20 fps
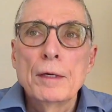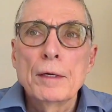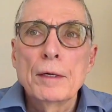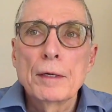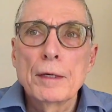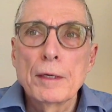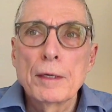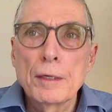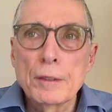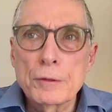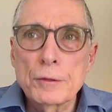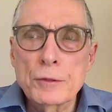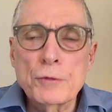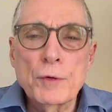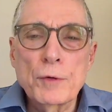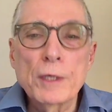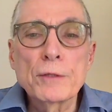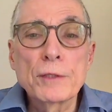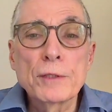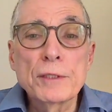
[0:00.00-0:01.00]
Uh,
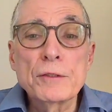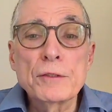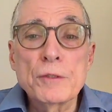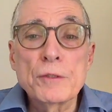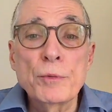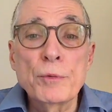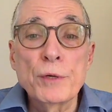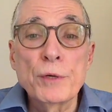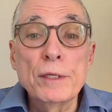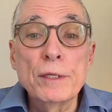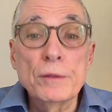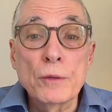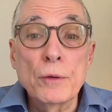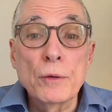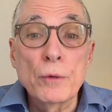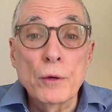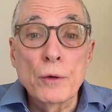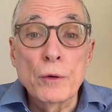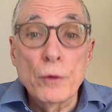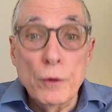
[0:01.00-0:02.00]
struggling to breathe
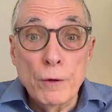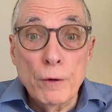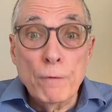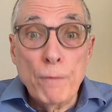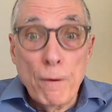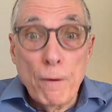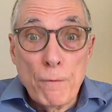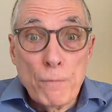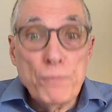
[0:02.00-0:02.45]
or, or,